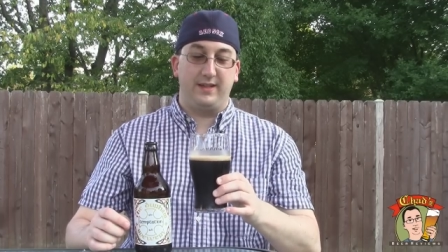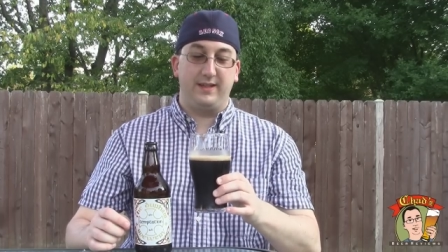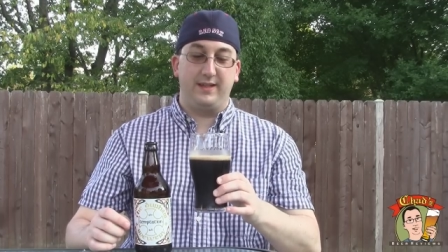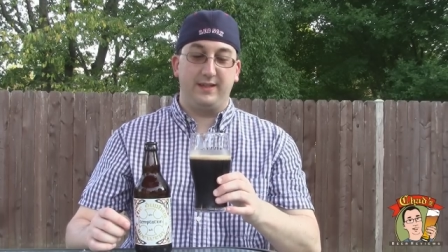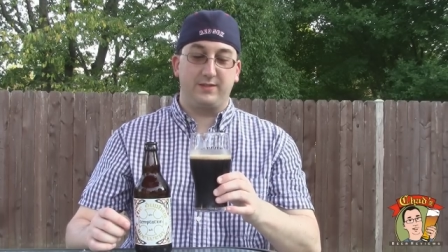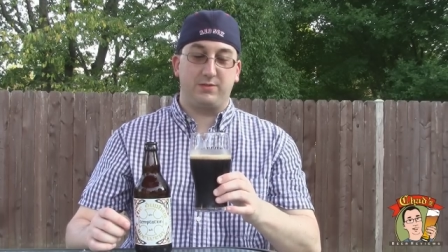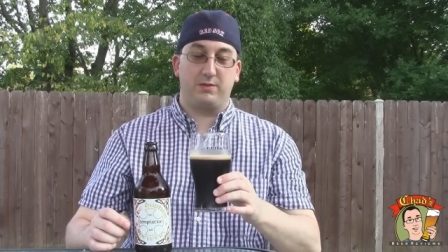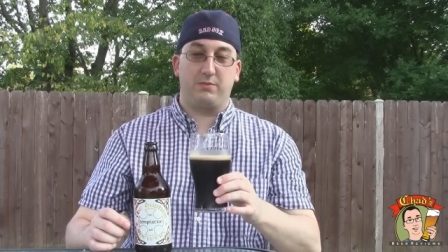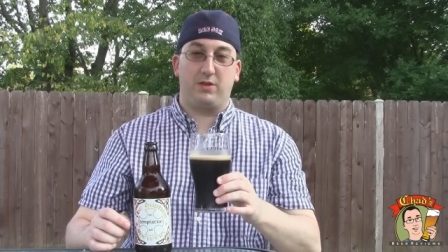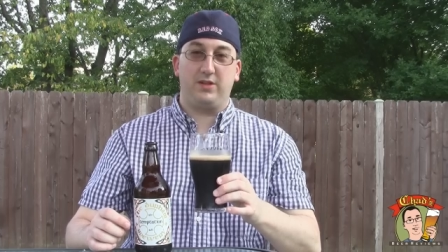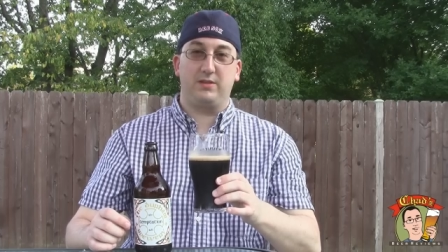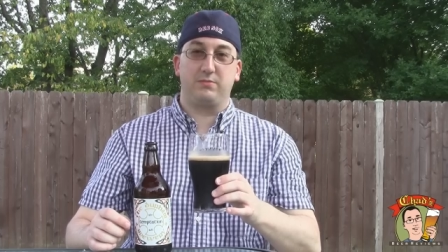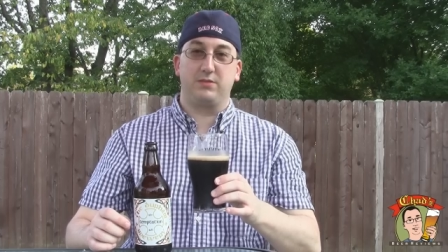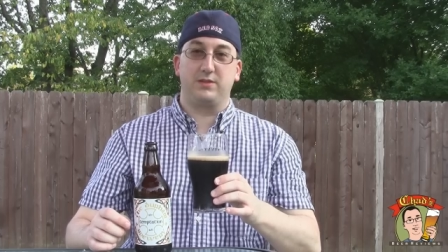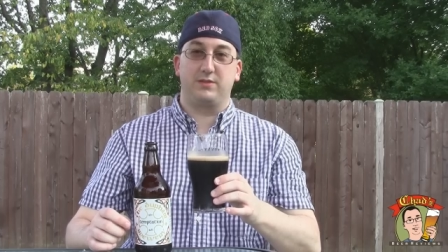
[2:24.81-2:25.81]
It's
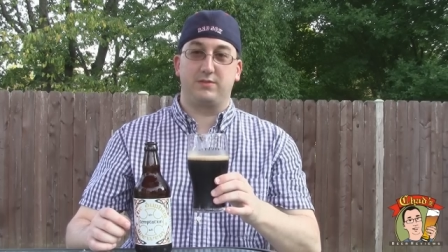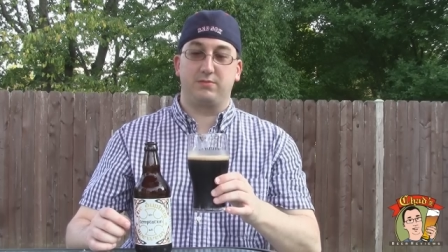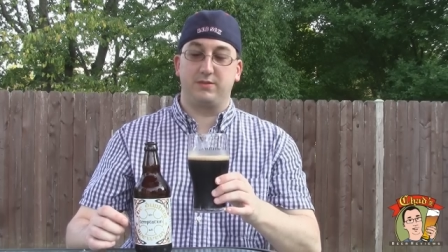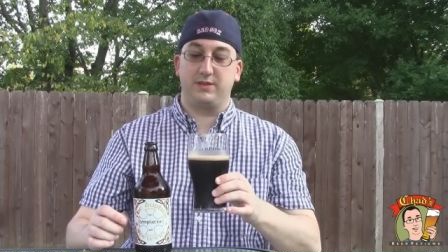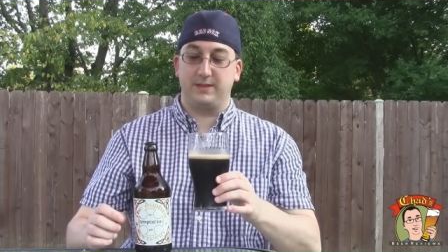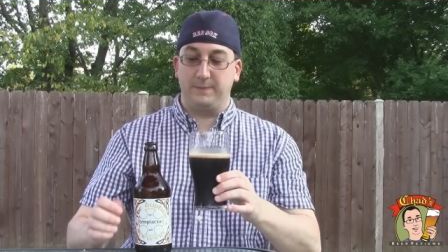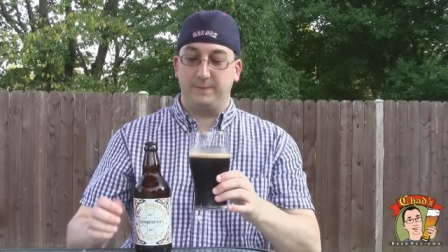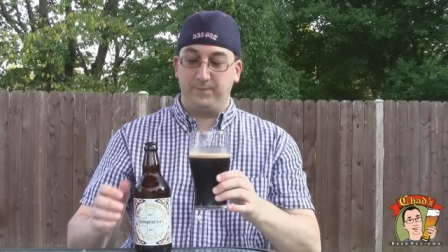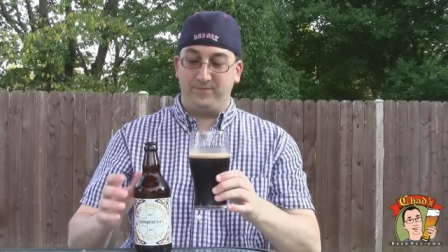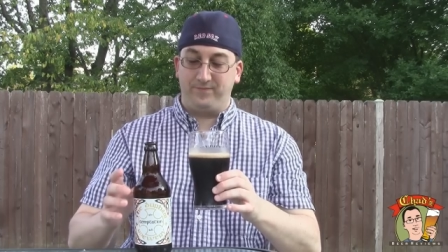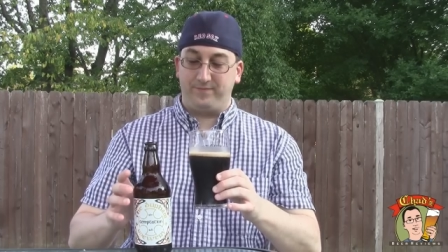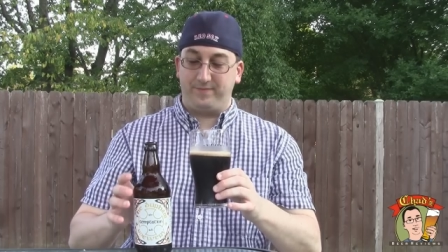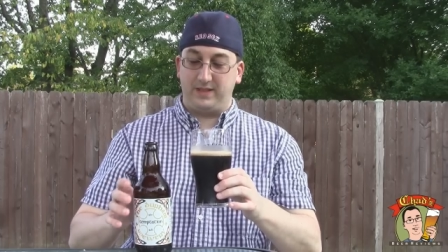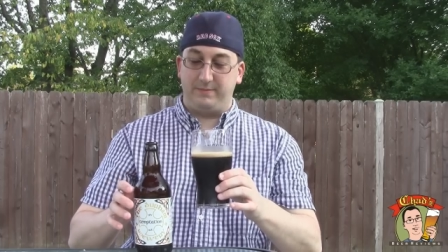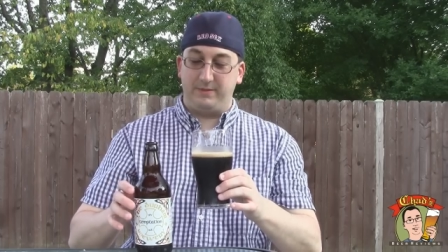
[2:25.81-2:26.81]
remarkably sweet.
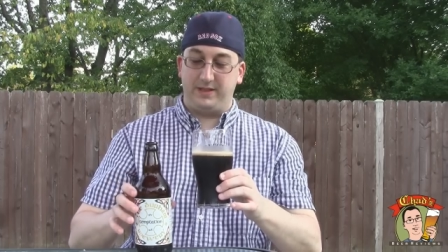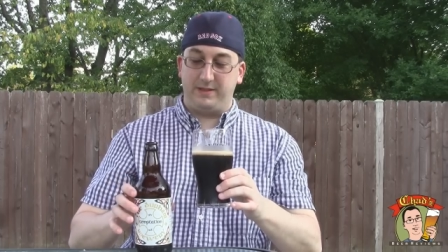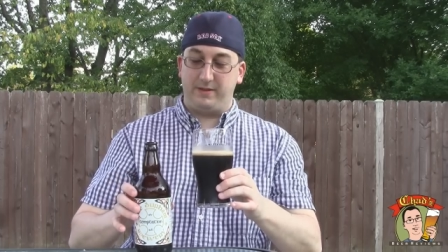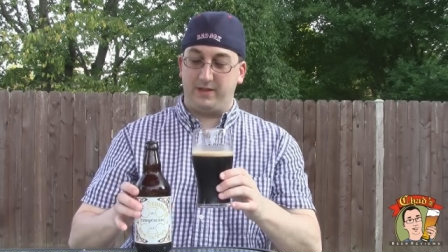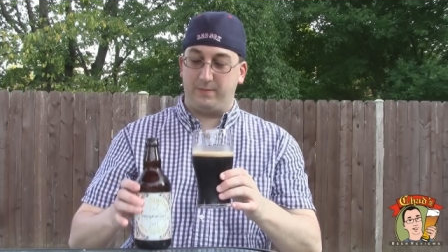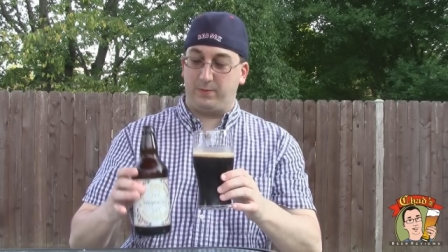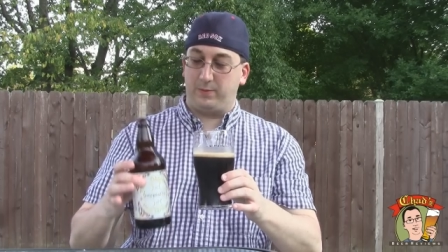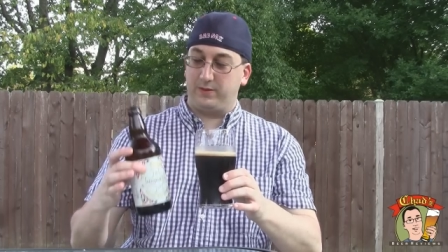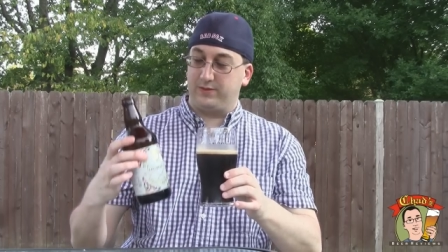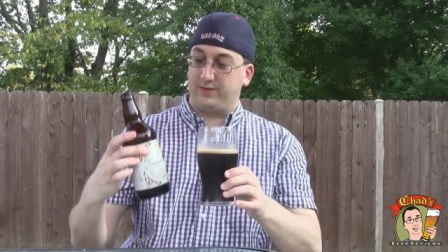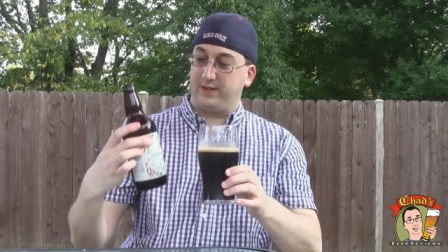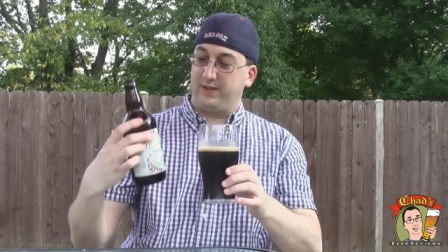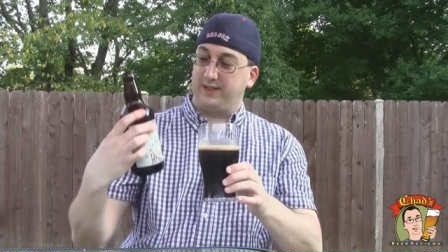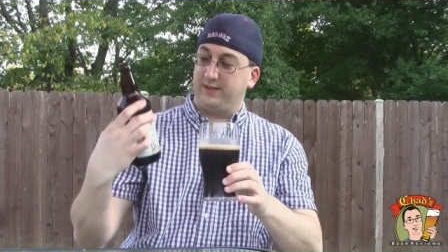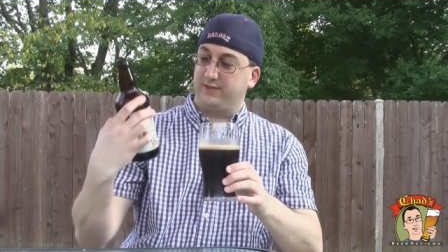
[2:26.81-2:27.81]
I mean, they made a point of
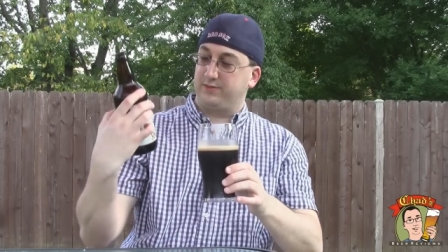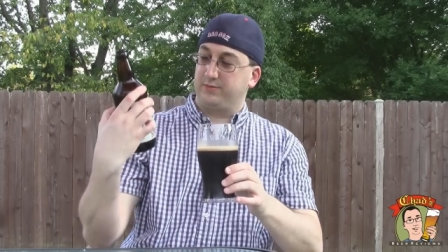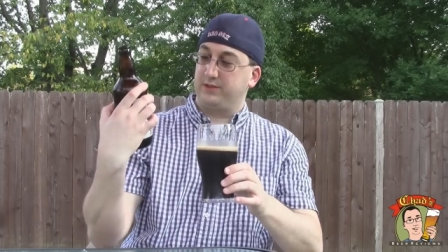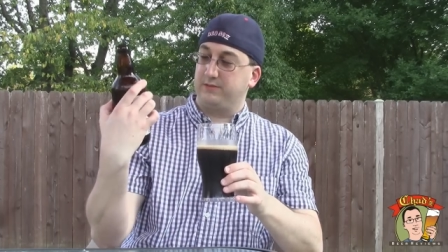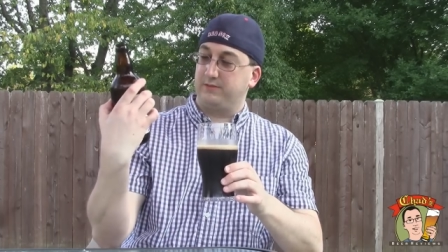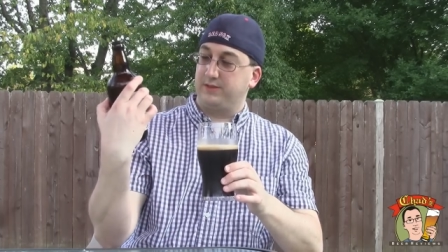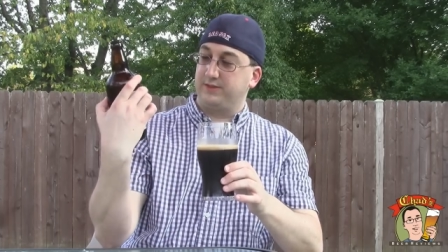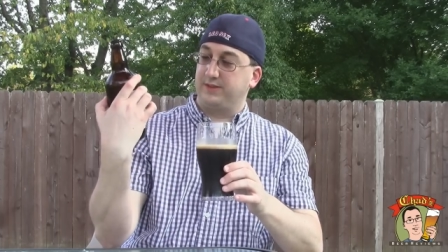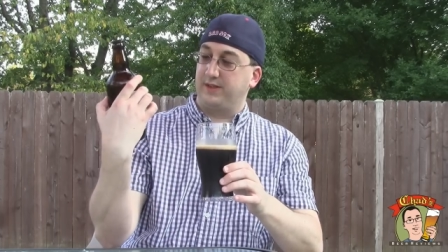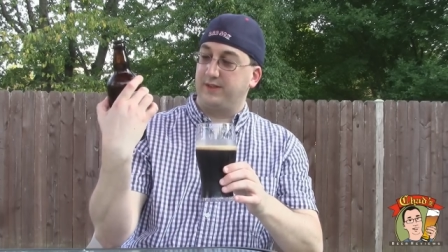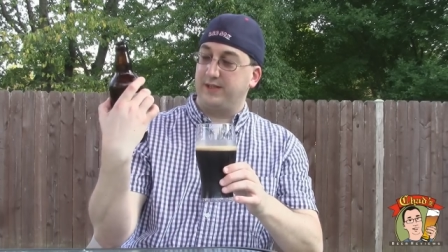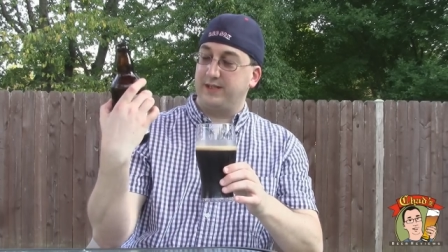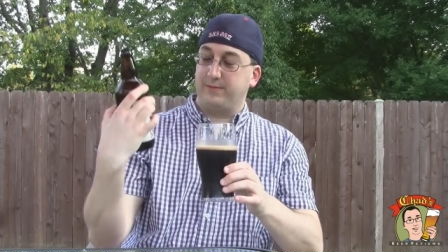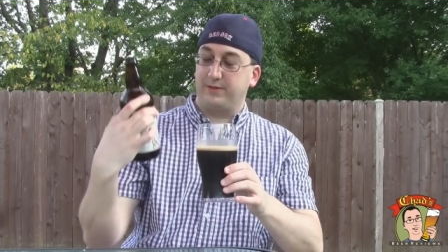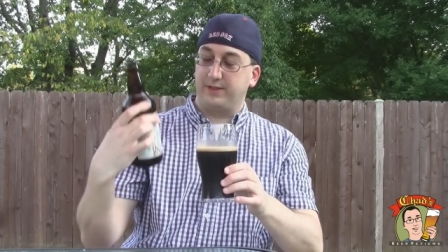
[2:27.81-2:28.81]
saying how sweet it was on the
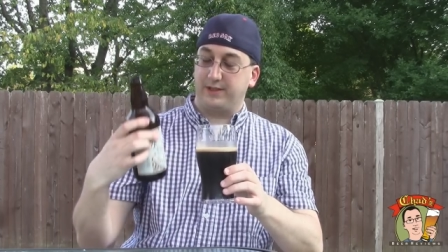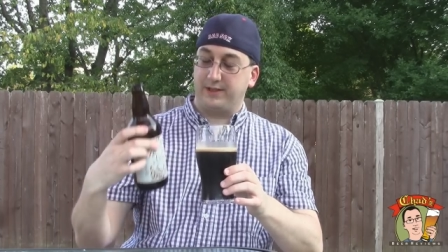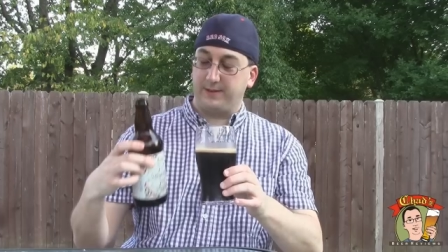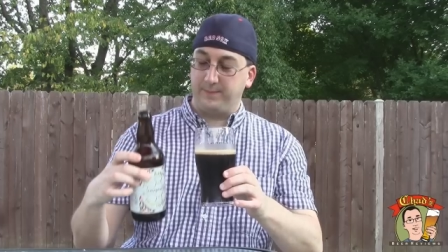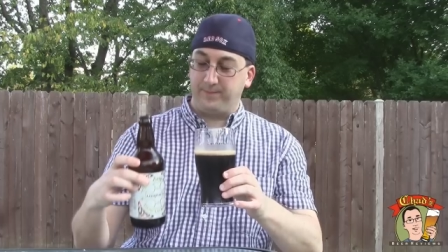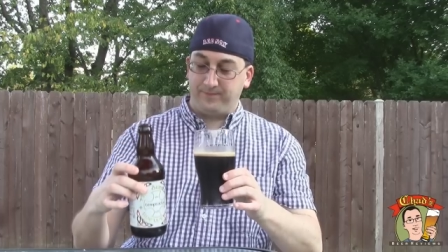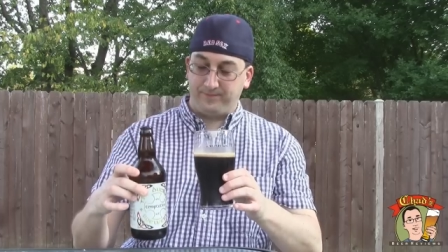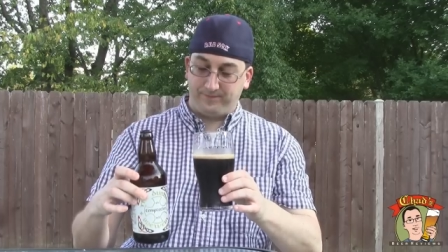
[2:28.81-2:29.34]
label here.